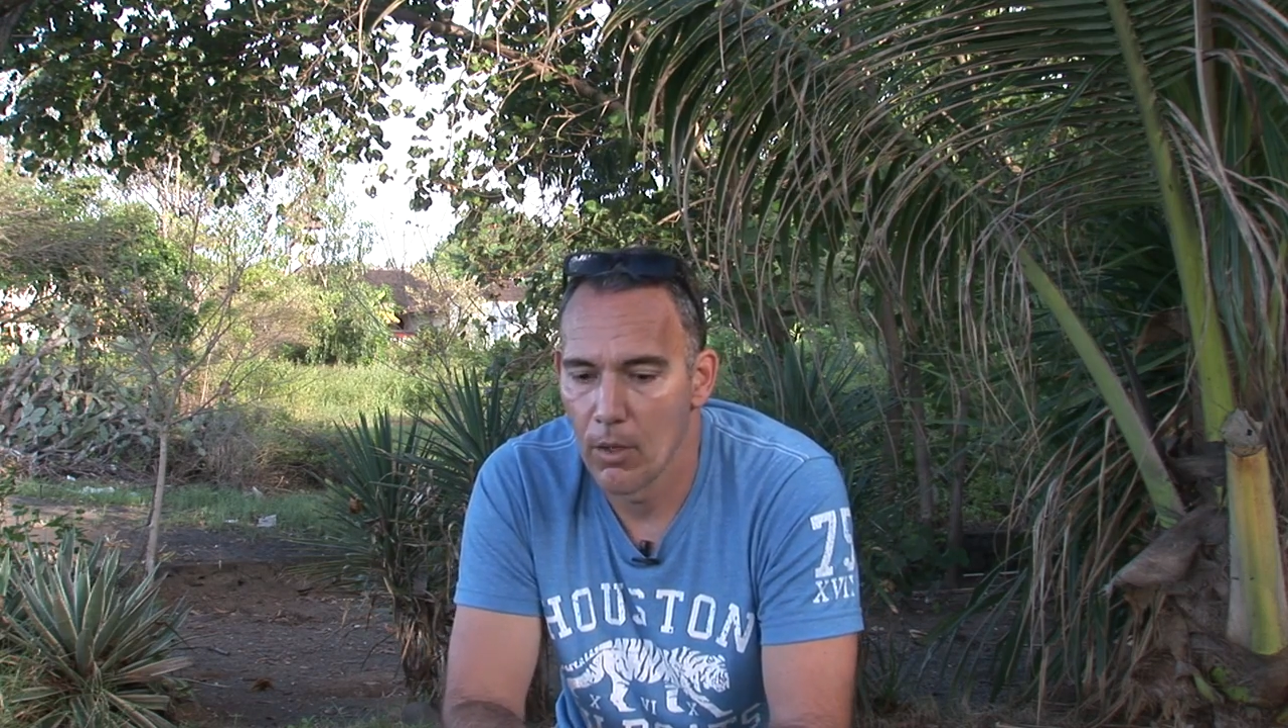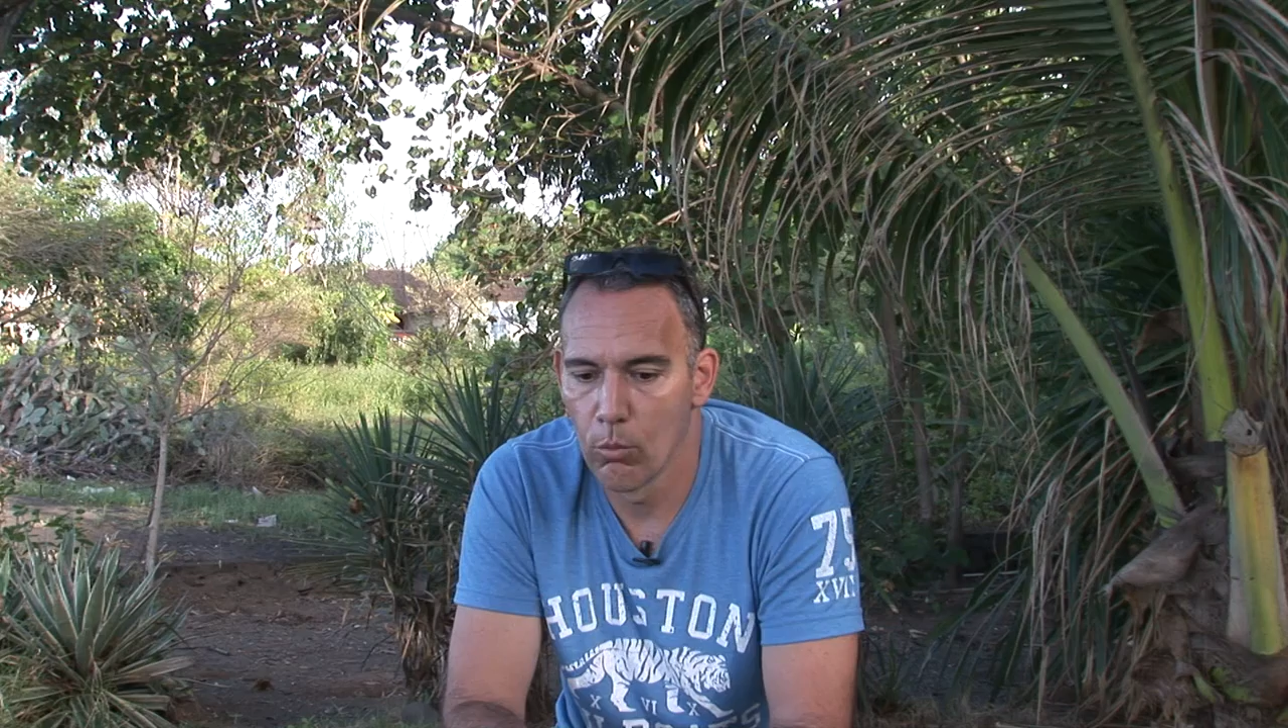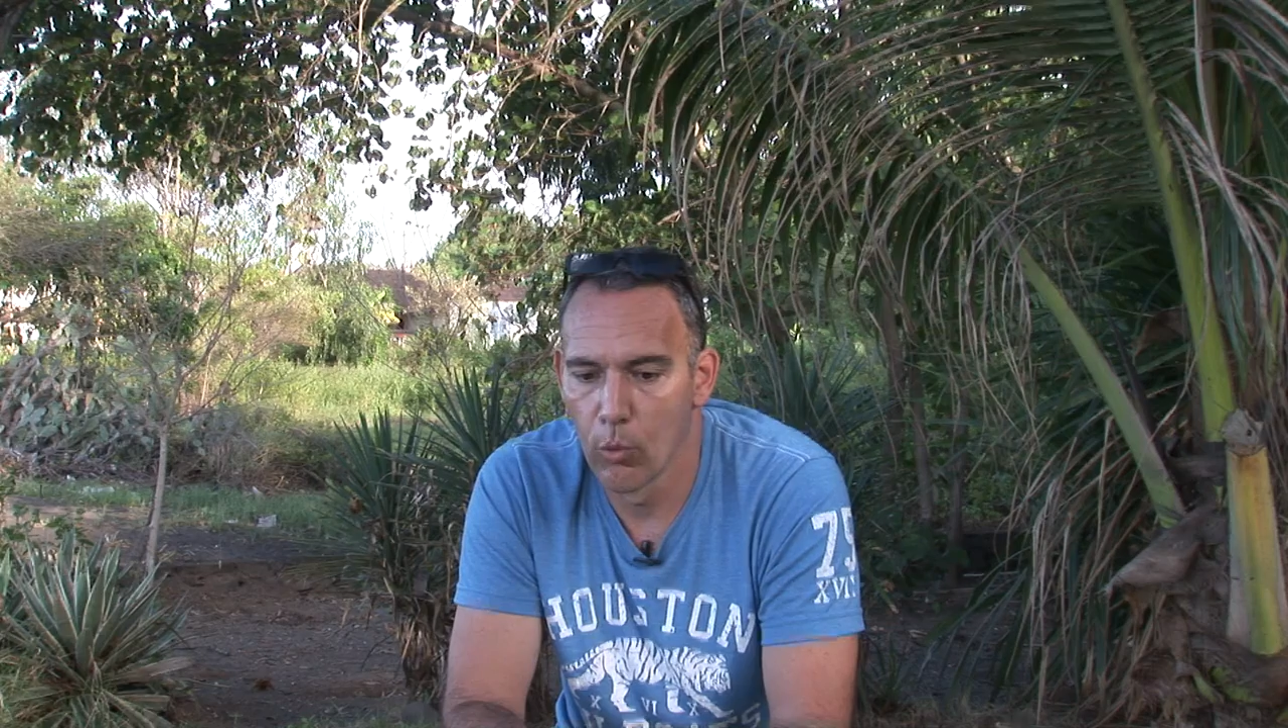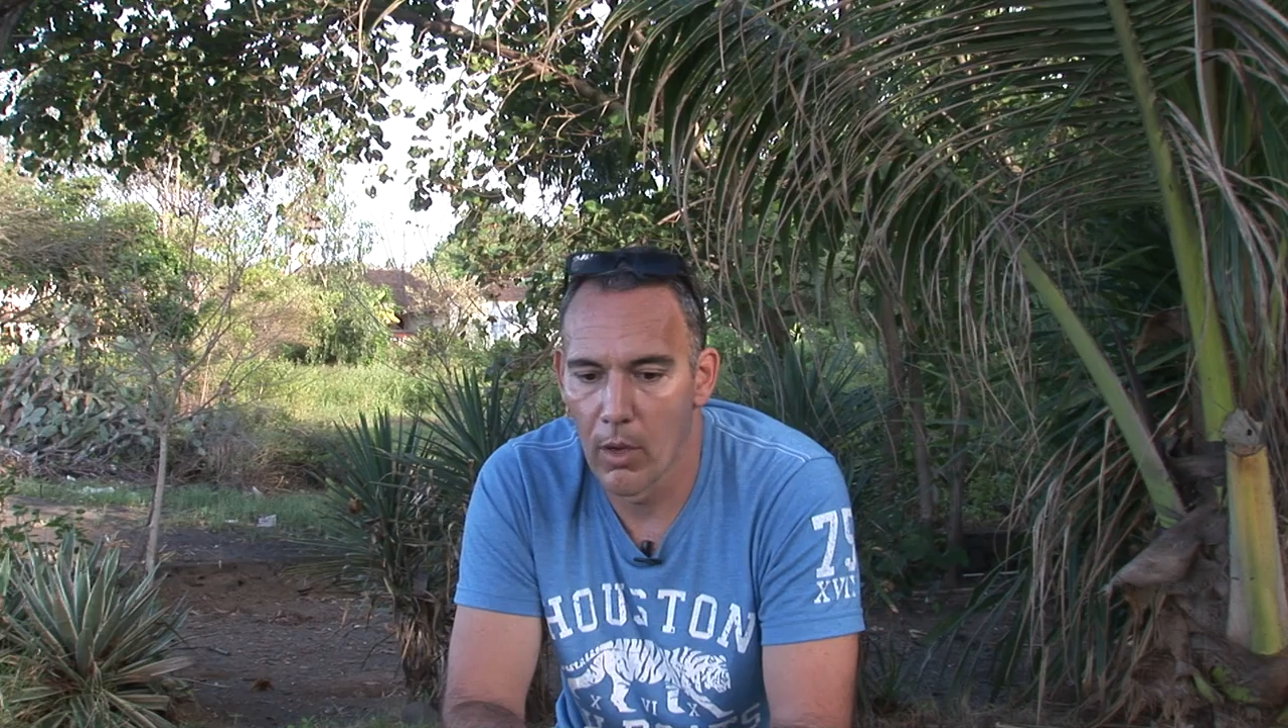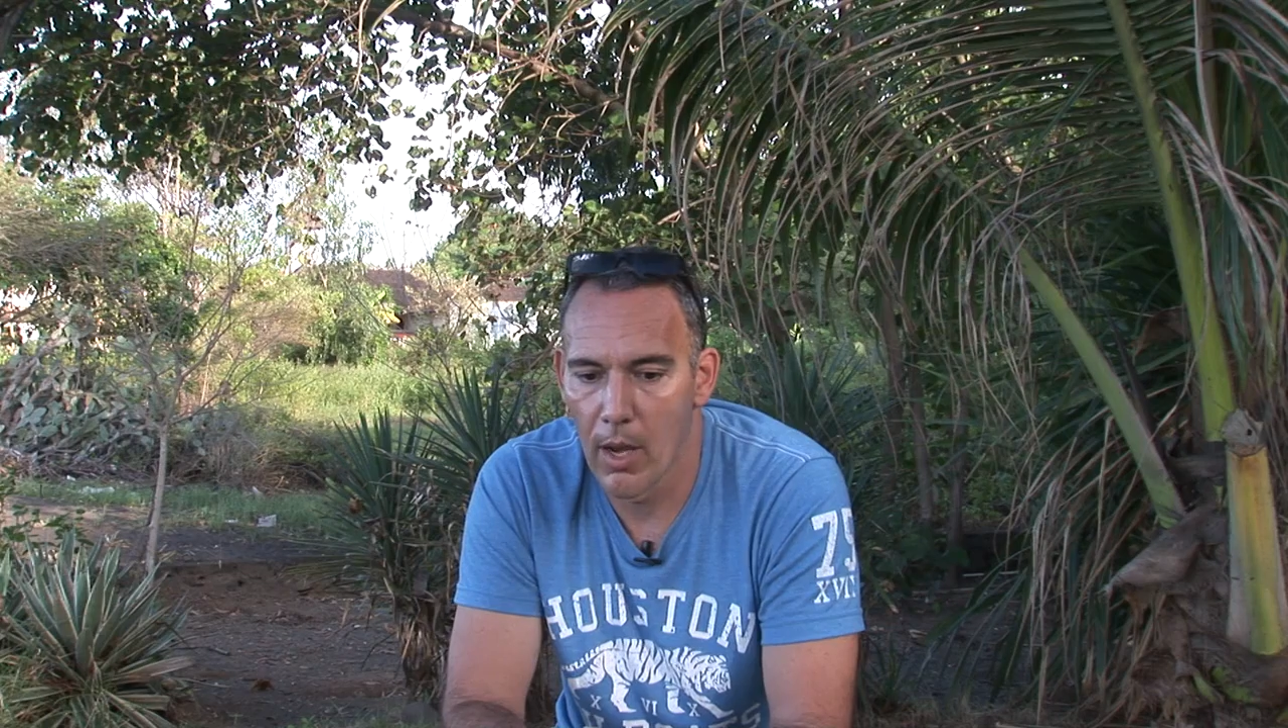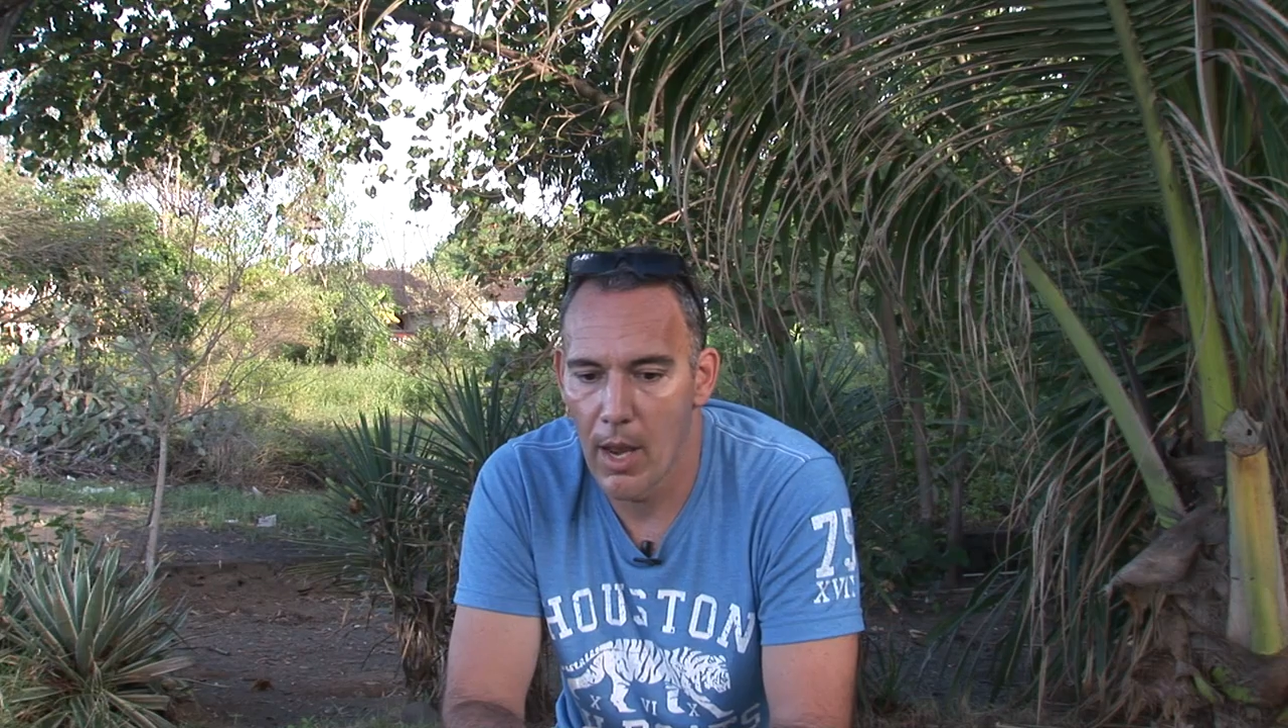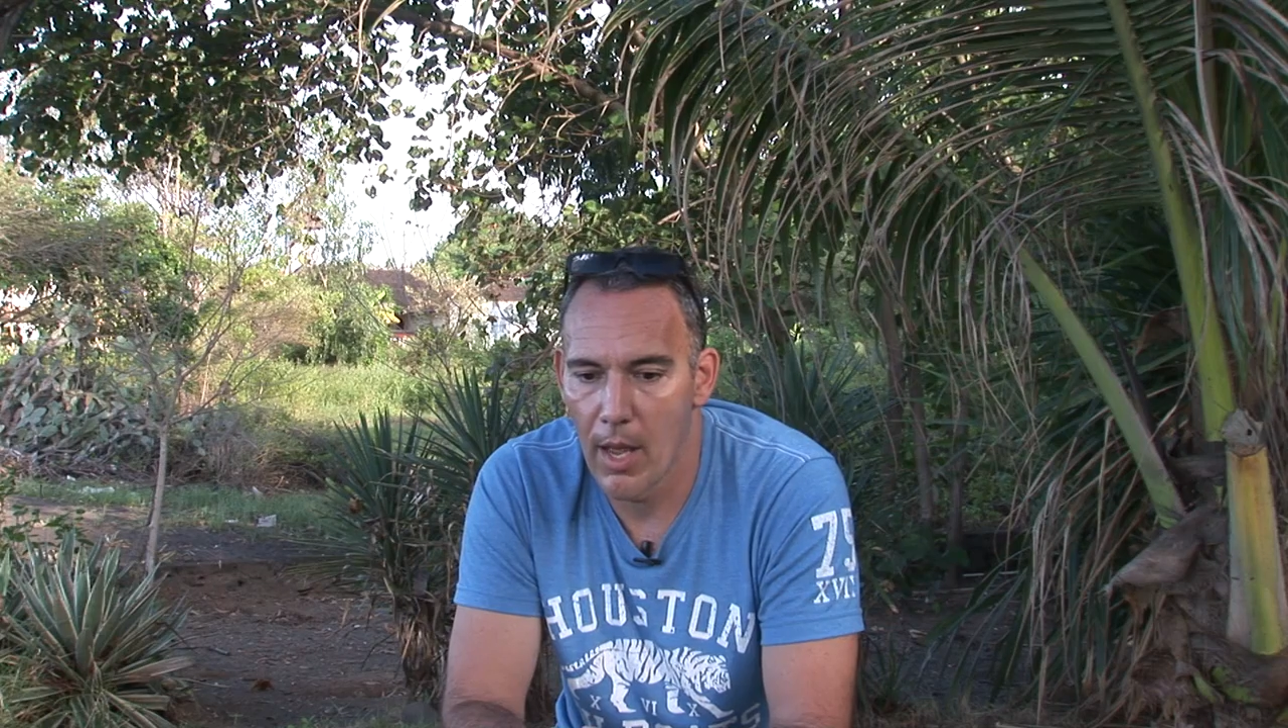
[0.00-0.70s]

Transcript: will